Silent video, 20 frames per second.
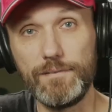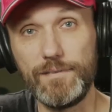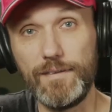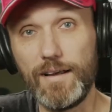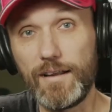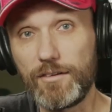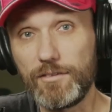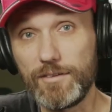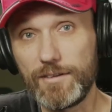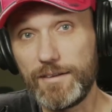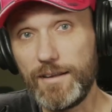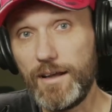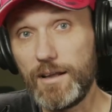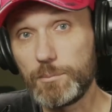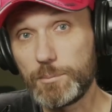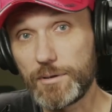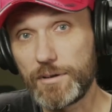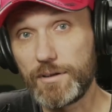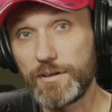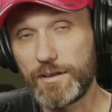not only that,
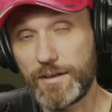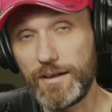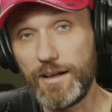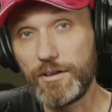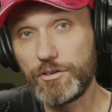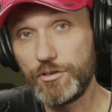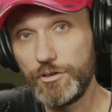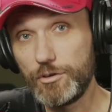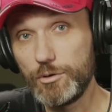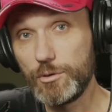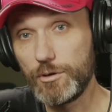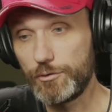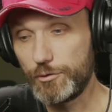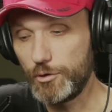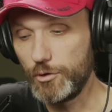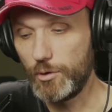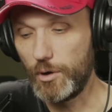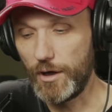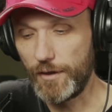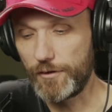but it can actually do a
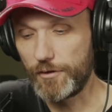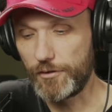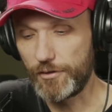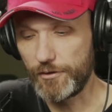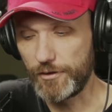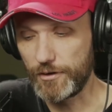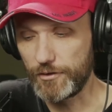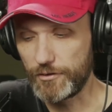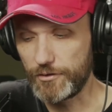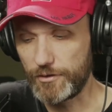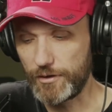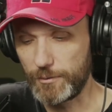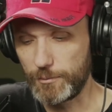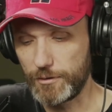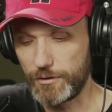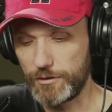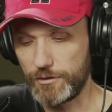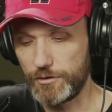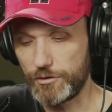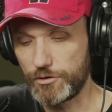few other things that I'm
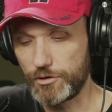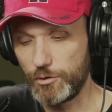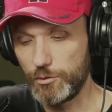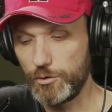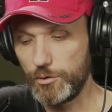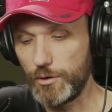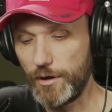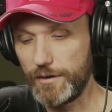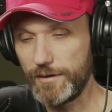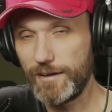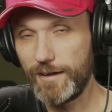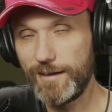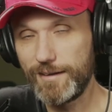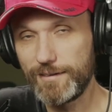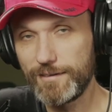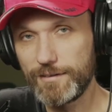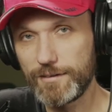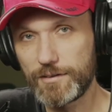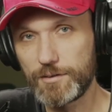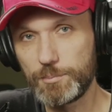going to show you and,
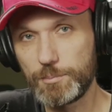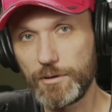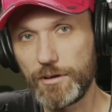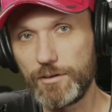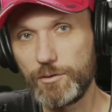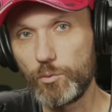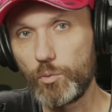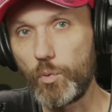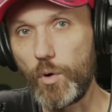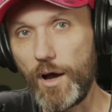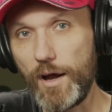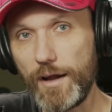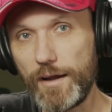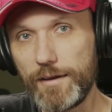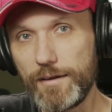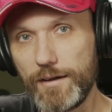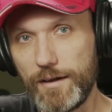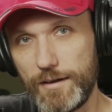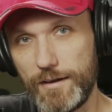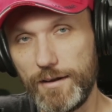and explain
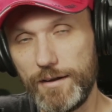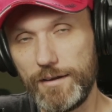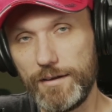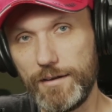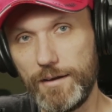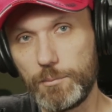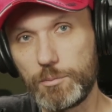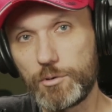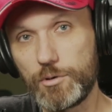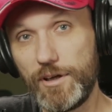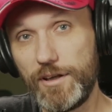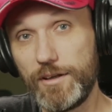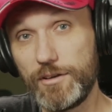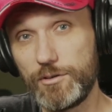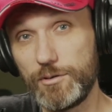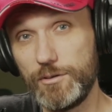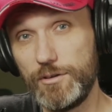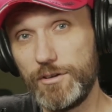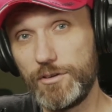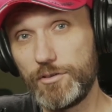why I upgraded
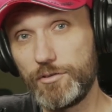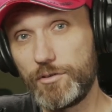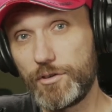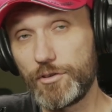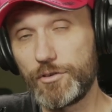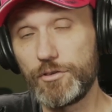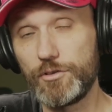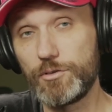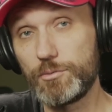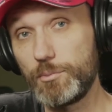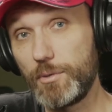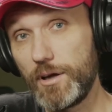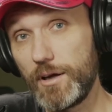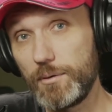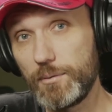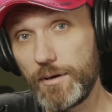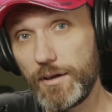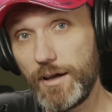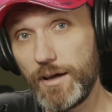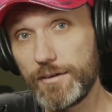to this versus my,
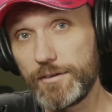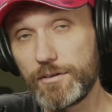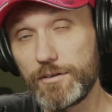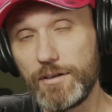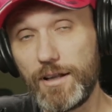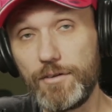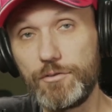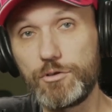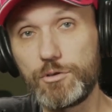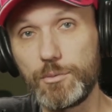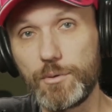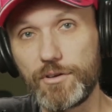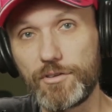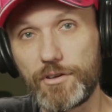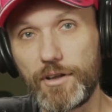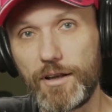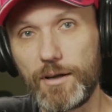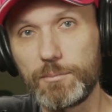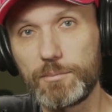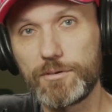my other live streaming setup.